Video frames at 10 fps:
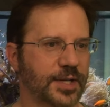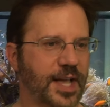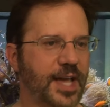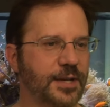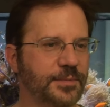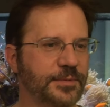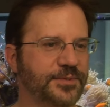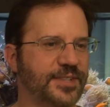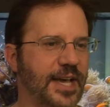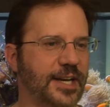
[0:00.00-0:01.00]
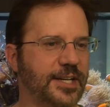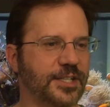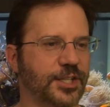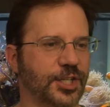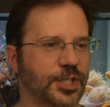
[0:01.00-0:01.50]
Kind of am sad I
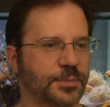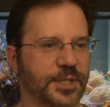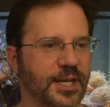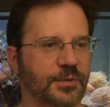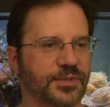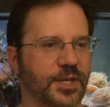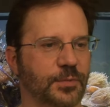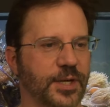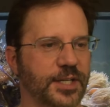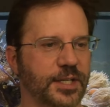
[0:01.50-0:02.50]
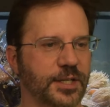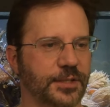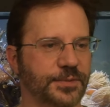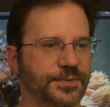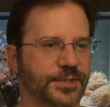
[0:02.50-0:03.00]
didn't go, but I was not ready to
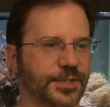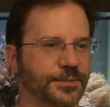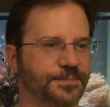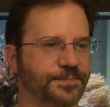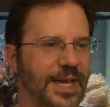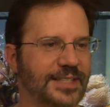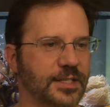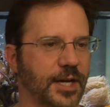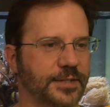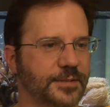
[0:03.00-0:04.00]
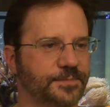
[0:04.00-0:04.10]
go, so I did not.